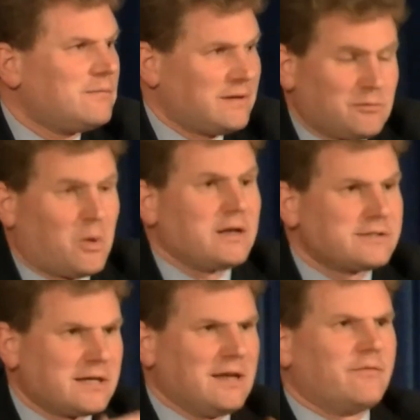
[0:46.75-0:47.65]
it
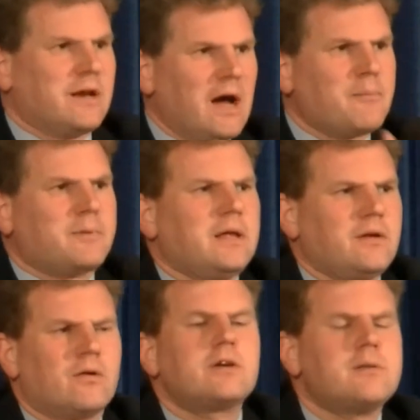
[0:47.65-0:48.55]
wants to give it up
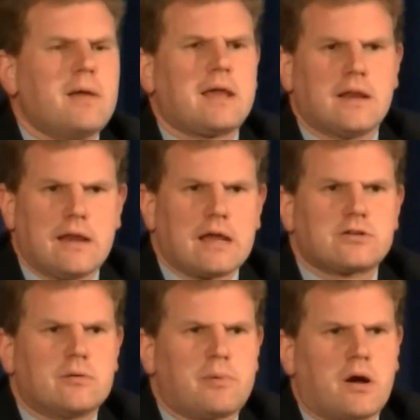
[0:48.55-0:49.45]
in order to make it a
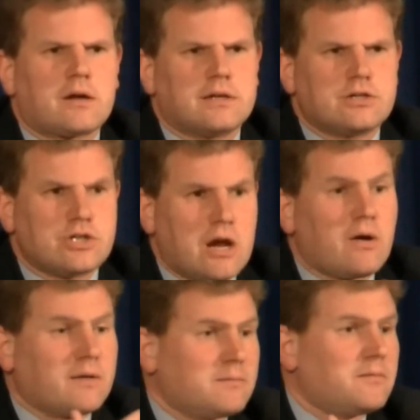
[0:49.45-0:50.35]
national park, to
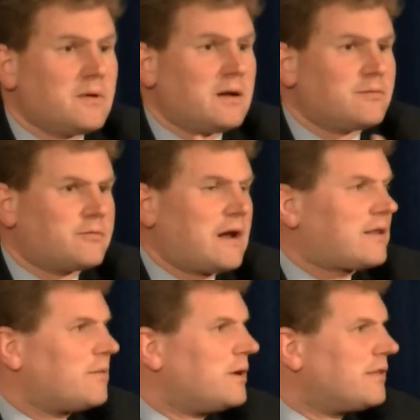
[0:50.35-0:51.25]
share it,
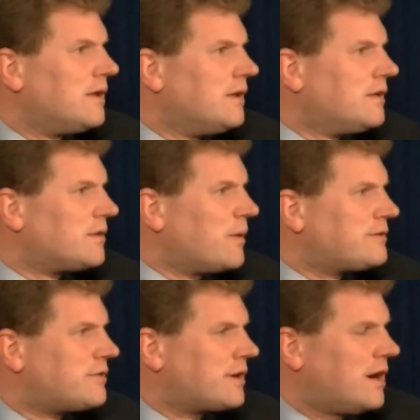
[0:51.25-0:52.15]
frankly, with the
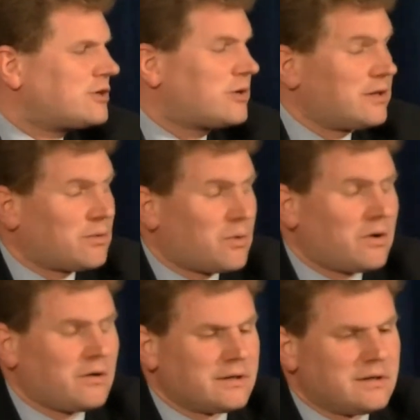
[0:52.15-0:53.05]
rest of the country and the
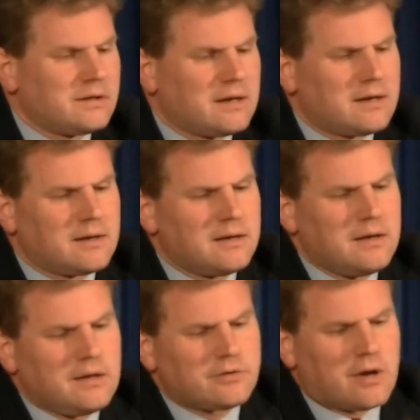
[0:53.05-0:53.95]
world. And,
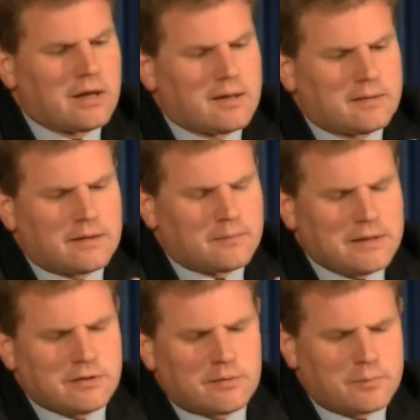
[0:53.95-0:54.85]
so I
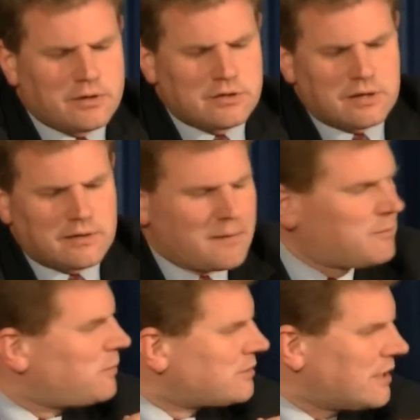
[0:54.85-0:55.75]
meant to appreciate
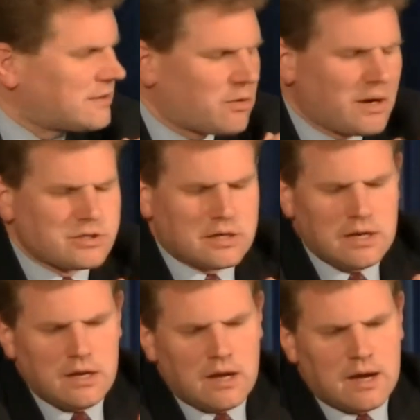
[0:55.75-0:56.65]
the question.
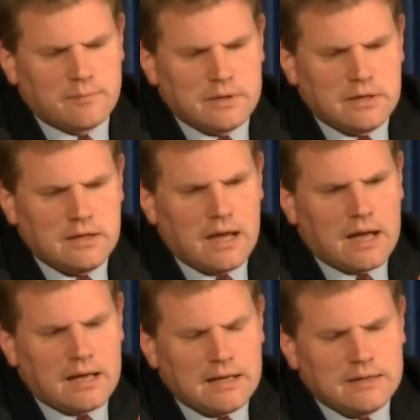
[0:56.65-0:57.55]

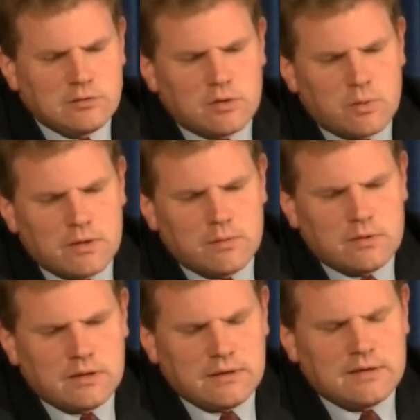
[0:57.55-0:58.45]
Yeah, look,
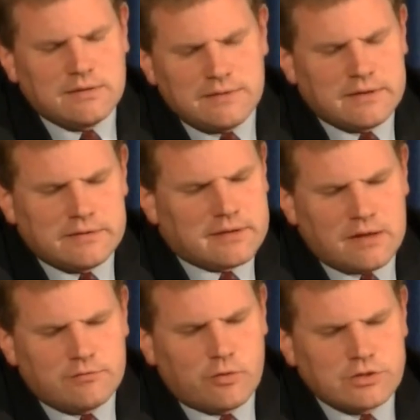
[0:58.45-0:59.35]

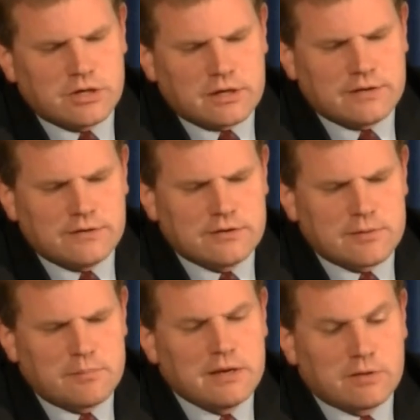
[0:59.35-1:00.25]
unfortunately, this
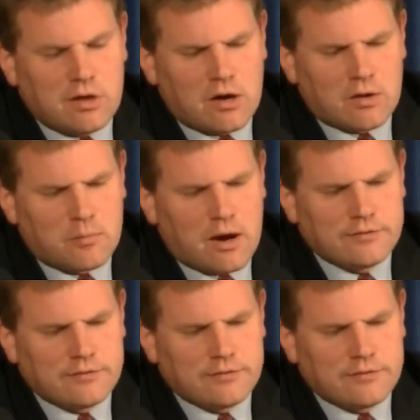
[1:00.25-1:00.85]
is a bit of a long